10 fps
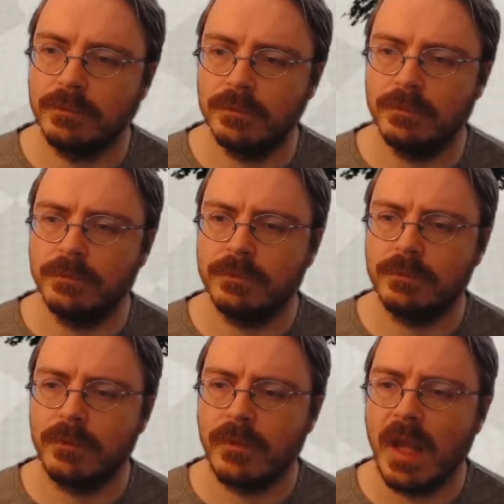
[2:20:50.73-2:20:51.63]
Hmm.
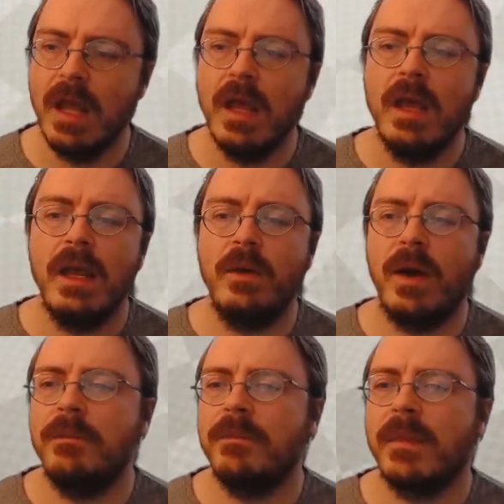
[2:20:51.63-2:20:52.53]

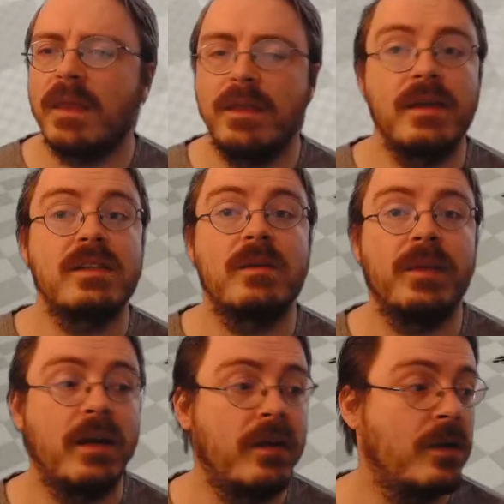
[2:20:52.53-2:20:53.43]
Anyway, things to
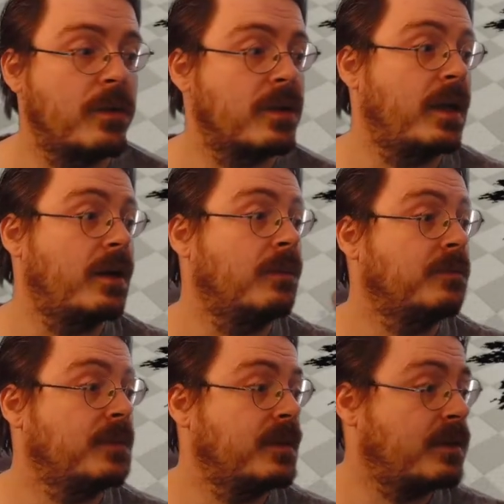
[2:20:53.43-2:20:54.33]
play around with later.
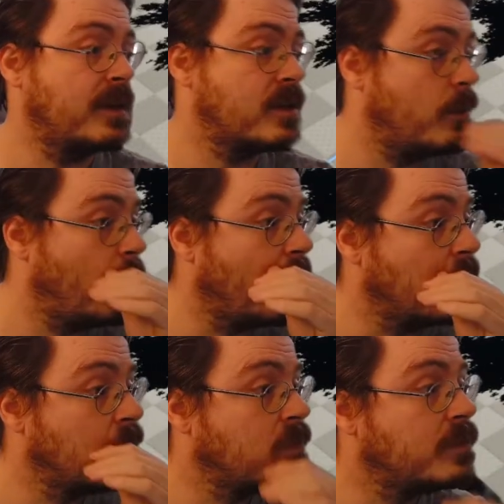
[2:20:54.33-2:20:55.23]
That's the point.